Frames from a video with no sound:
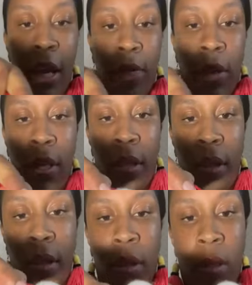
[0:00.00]
area.
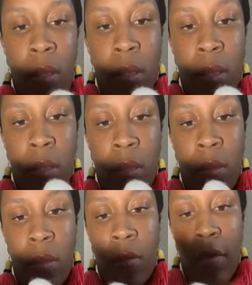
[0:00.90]

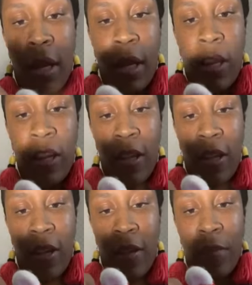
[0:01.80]
All right.
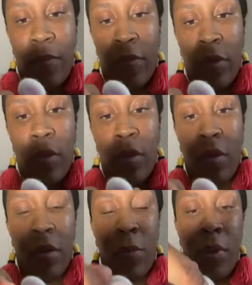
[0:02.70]

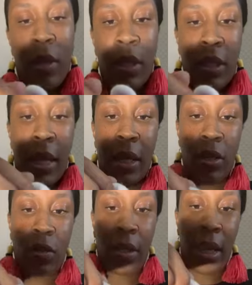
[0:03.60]
Pull it tight
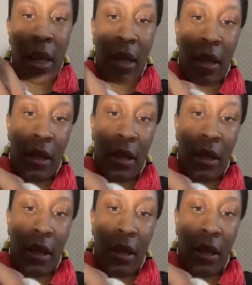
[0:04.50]
as you can.